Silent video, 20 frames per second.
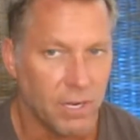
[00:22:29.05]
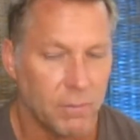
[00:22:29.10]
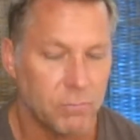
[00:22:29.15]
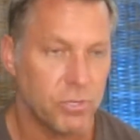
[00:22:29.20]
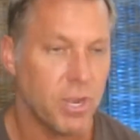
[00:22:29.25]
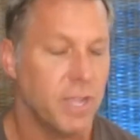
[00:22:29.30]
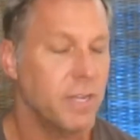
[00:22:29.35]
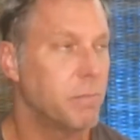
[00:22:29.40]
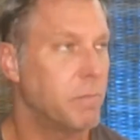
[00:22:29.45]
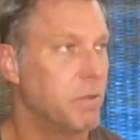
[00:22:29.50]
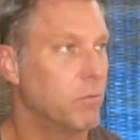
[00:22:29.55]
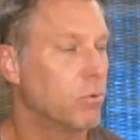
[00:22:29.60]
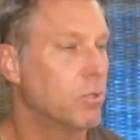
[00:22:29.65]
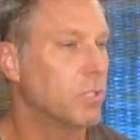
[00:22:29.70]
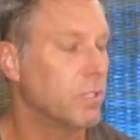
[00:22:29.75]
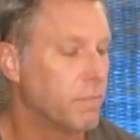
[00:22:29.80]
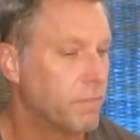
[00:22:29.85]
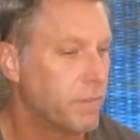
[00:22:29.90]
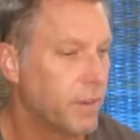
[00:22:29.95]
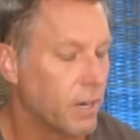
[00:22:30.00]
I'm trying to be
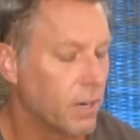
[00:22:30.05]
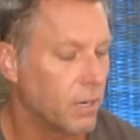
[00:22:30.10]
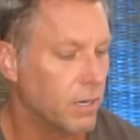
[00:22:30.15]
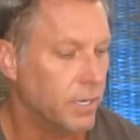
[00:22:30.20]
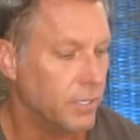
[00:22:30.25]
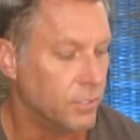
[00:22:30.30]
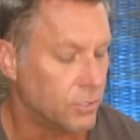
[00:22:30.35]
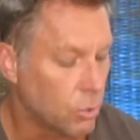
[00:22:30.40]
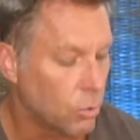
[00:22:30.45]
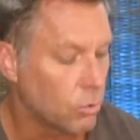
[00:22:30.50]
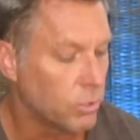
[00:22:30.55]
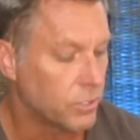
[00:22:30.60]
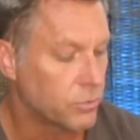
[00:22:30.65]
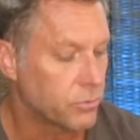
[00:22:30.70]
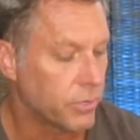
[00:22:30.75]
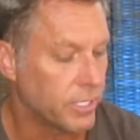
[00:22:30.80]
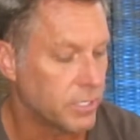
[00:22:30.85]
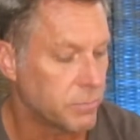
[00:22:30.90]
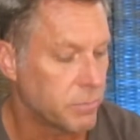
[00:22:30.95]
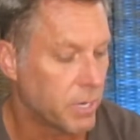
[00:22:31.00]
really fair and totally
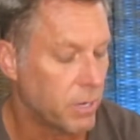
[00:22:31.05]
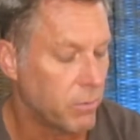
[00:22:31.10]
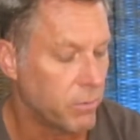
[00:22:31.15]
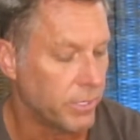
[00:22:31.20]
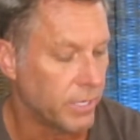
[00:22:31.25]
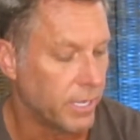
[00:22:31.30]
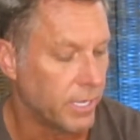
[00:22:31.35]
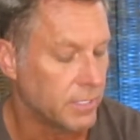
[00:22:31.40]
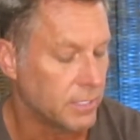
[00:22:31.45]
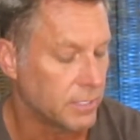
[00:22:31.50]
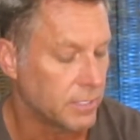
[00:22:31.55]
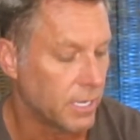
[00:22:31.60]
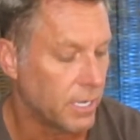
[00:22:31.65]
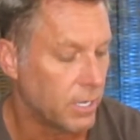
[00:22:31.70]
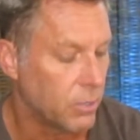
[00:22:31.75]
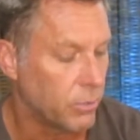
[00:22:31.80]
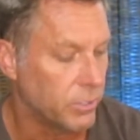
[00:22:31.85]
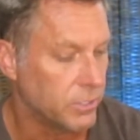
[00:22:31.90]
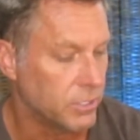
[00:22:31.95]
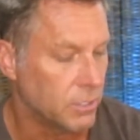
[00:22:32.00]
transparent with you guys, as
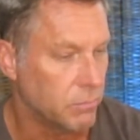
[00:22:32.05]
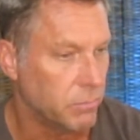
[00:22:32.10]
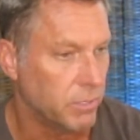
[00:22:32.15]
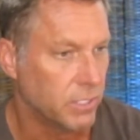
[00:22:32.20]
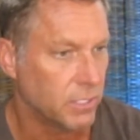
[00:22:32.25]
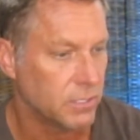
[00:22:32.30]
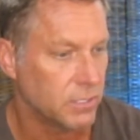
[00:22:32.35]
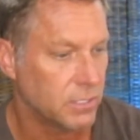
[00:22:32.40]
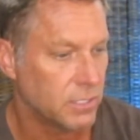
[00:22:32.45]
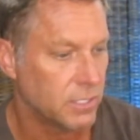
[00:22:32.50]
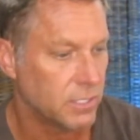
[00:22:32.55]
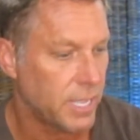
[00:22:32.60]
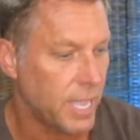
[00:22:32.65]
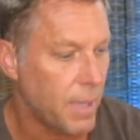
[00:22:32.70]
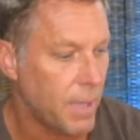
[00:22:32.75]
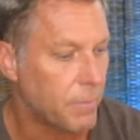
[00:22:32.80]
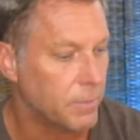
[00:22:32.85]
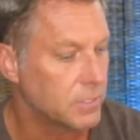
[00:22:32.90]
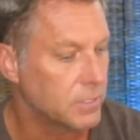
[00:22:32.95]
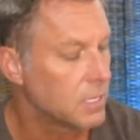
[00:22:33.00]
I always am, because it
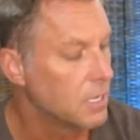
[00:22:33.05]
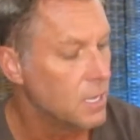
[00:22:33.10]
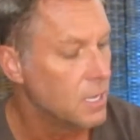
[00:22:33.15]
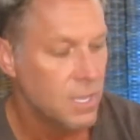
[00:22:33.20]
happens.